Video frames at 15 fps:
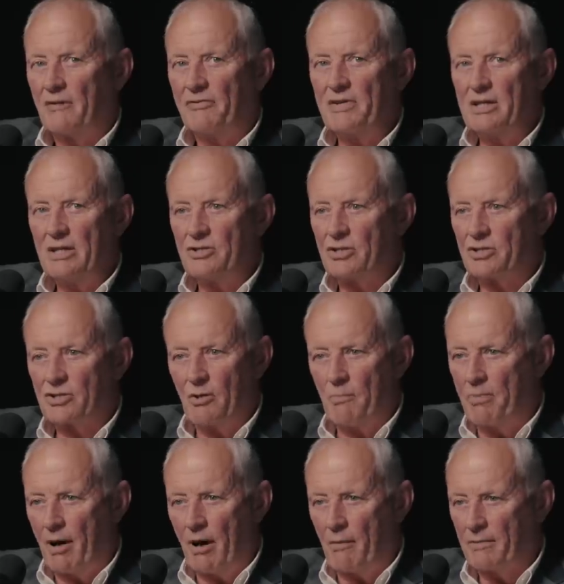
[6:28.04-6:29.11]
I think you just
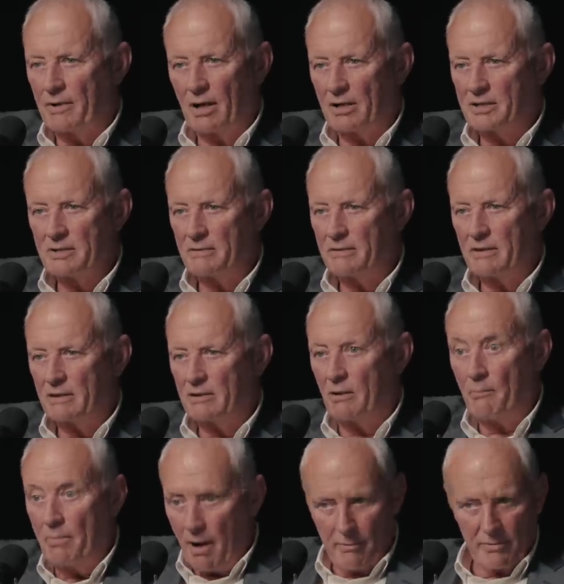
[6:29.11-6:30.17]

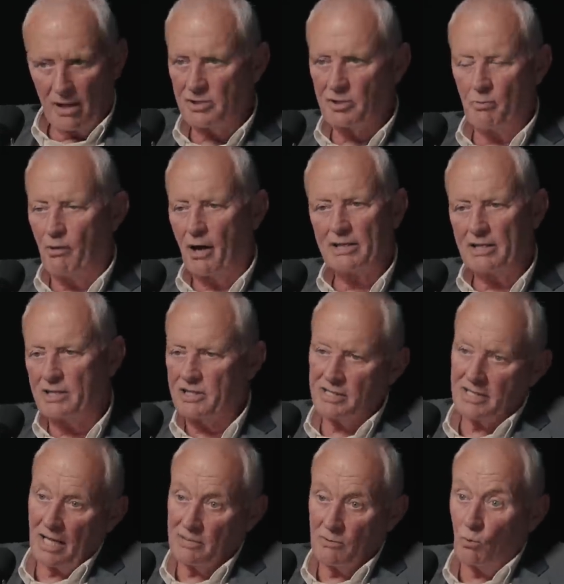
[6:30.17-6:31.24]
compartmentalise your brain into
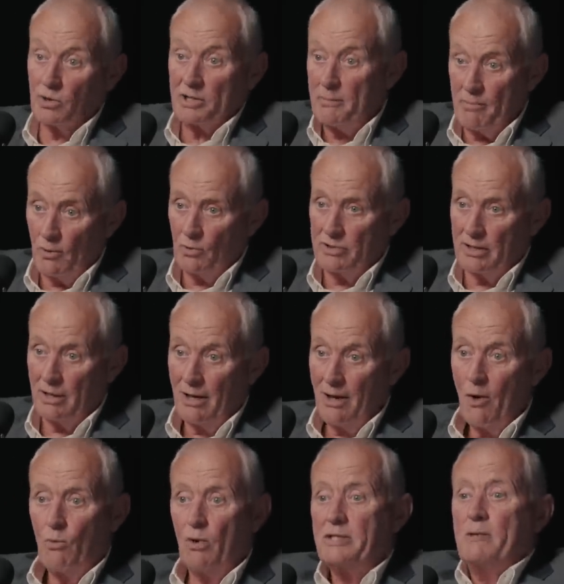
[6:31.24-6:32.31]
such what's important.
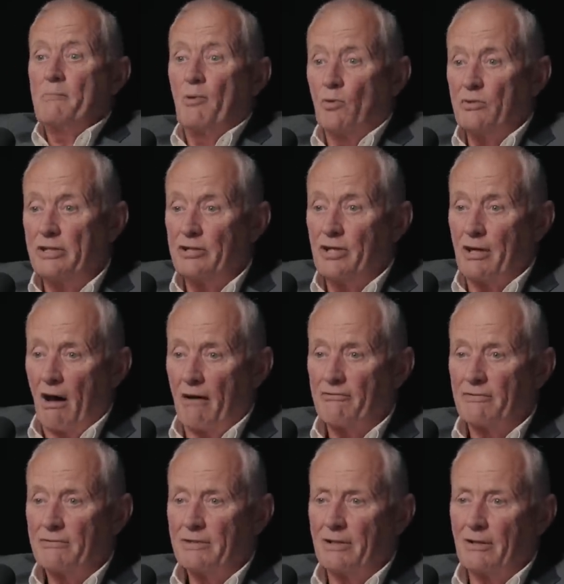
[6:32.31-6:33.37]
What is important in your
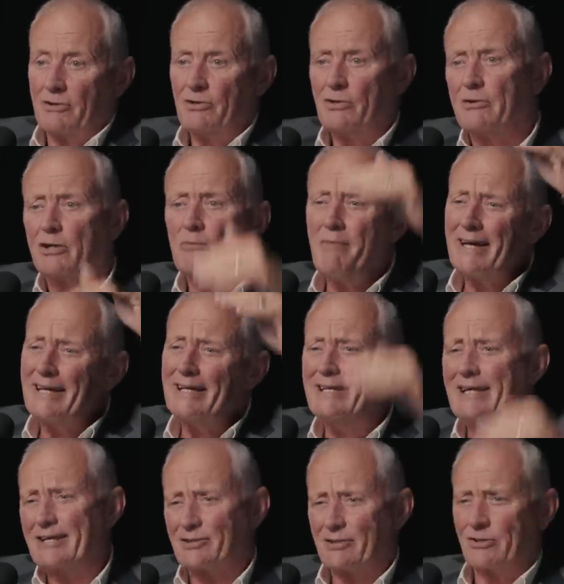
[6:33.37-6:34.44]
life? You know, you could make a
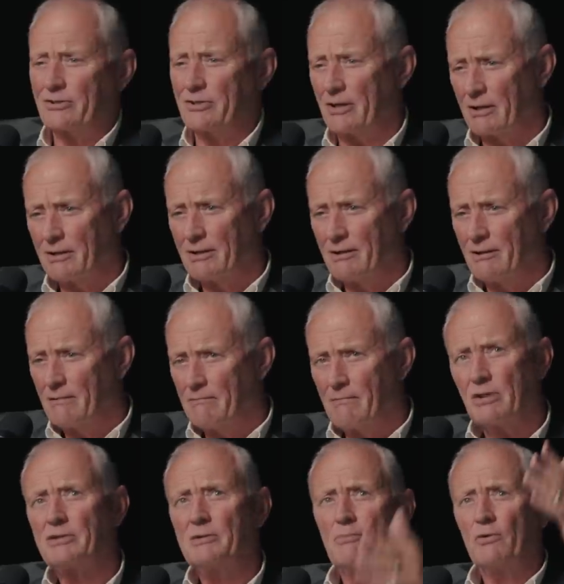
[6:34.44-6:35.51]
list, couldn't you?
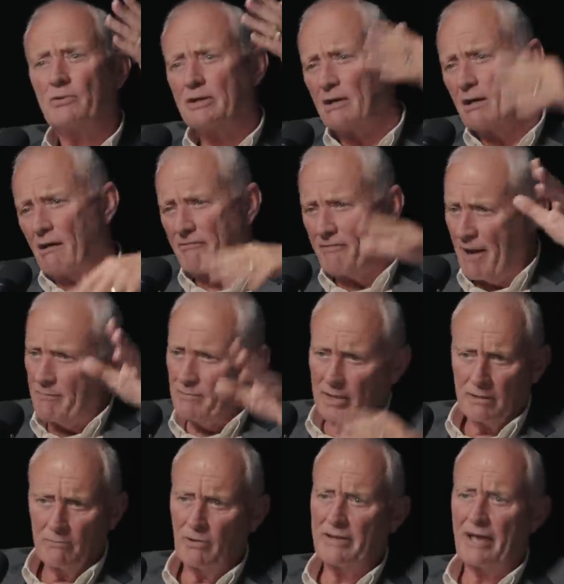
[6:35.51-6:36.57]
Most important in your life, family,
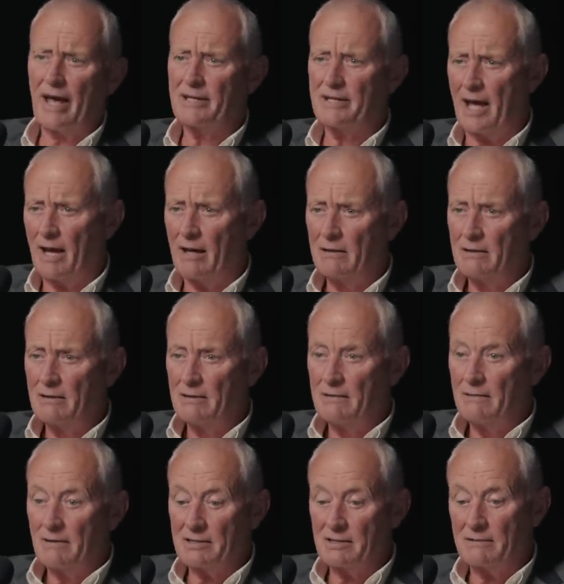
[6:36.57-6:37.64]
without a doubt.
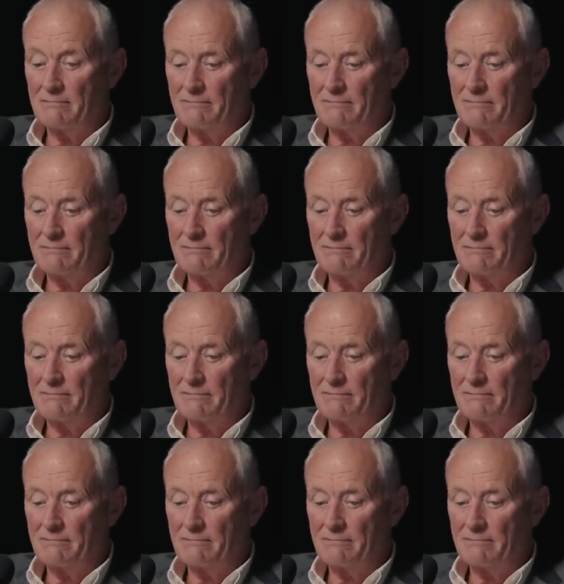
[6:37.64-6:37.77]
I